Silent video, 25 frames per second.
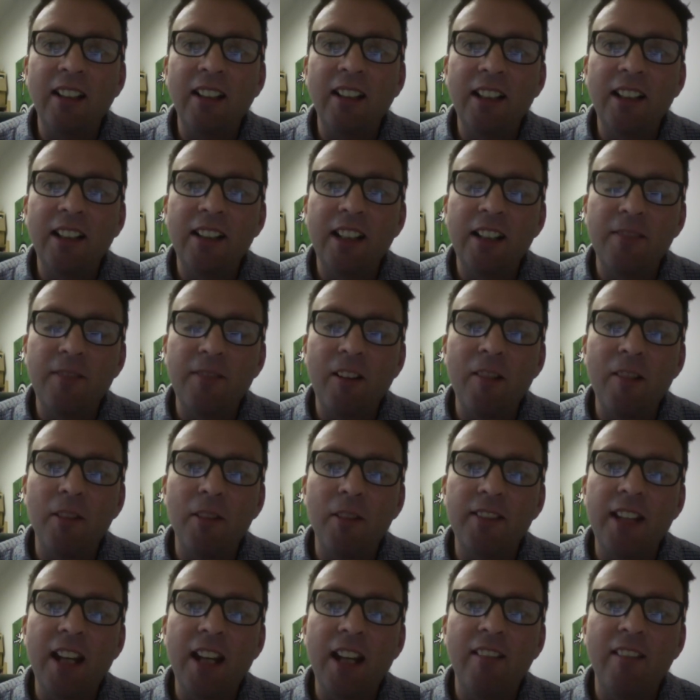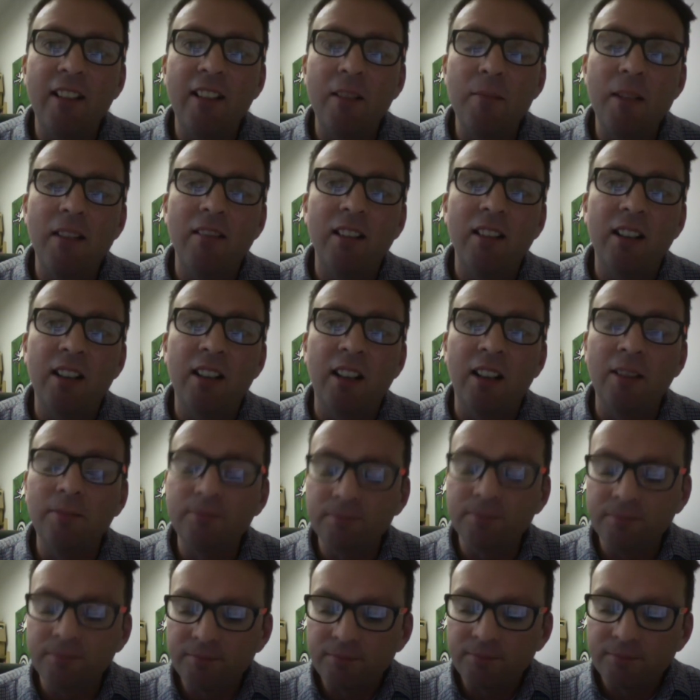It's, it's very much there in America.
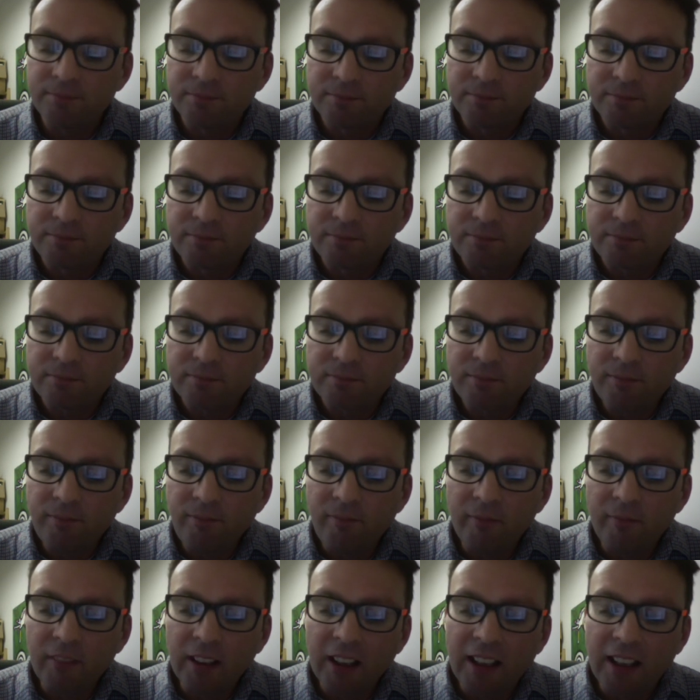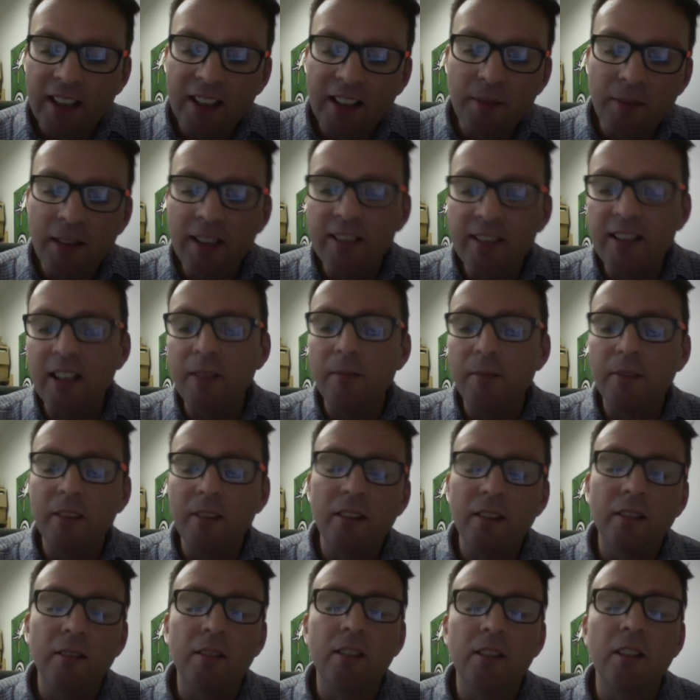It's, it's in
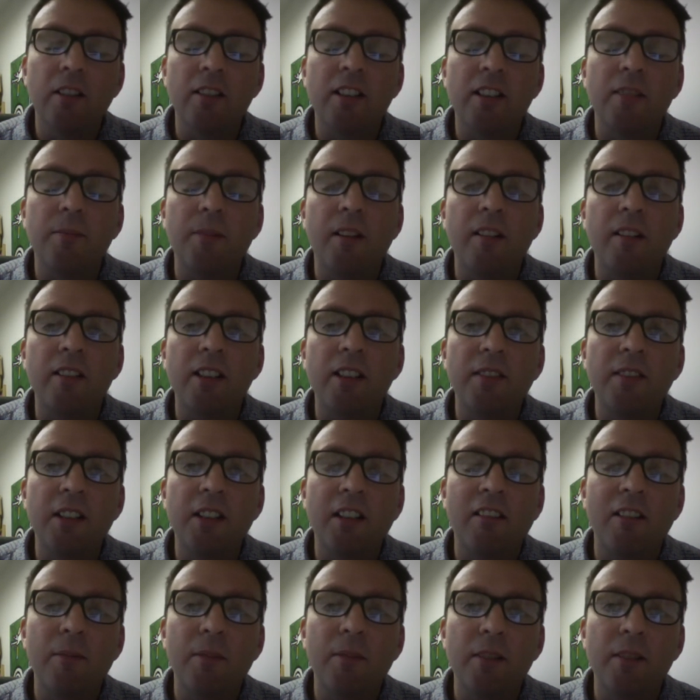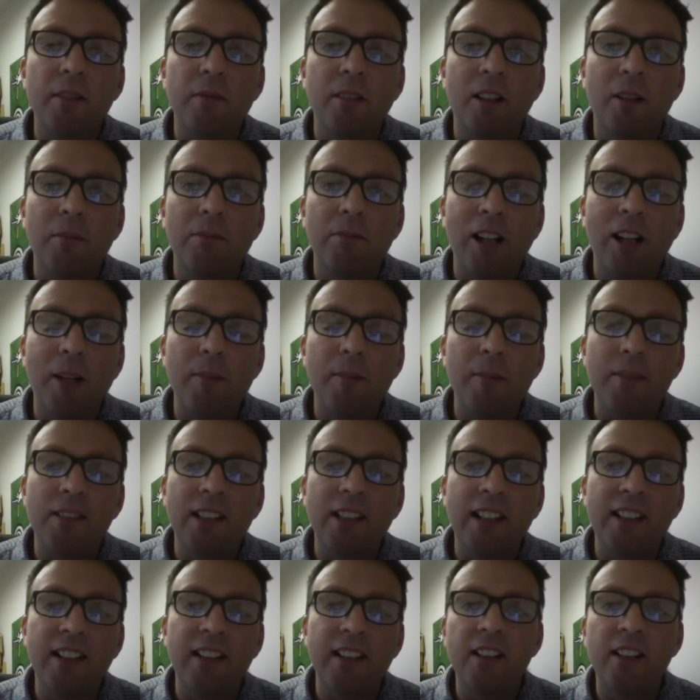lots of parts of Europe as well, perhaps
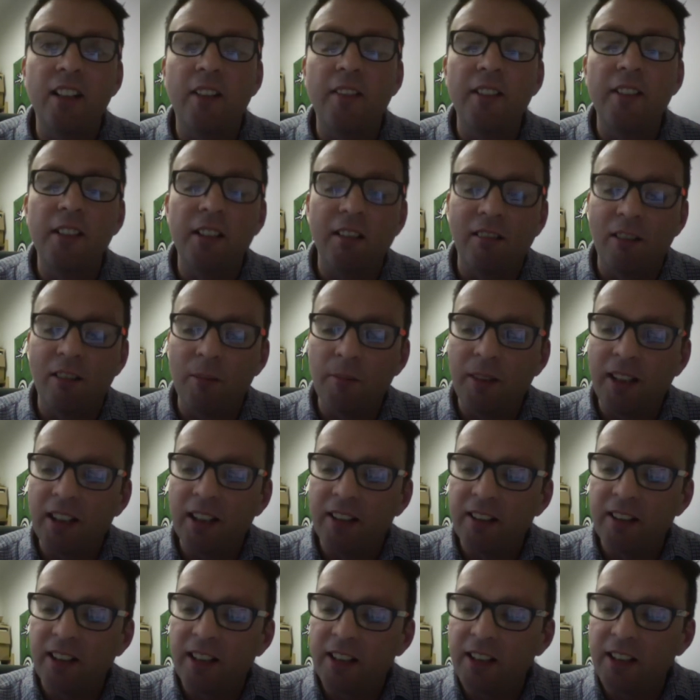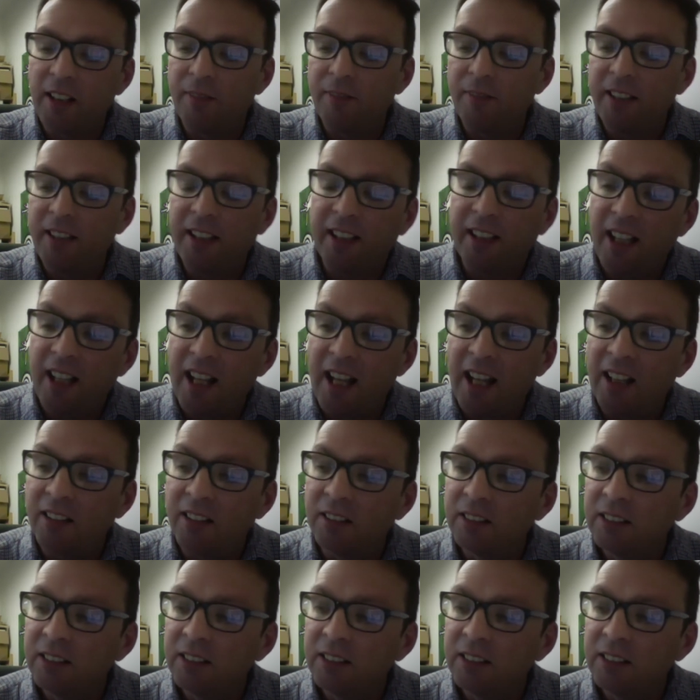less in Southern Europe, but it's, it's definitely there.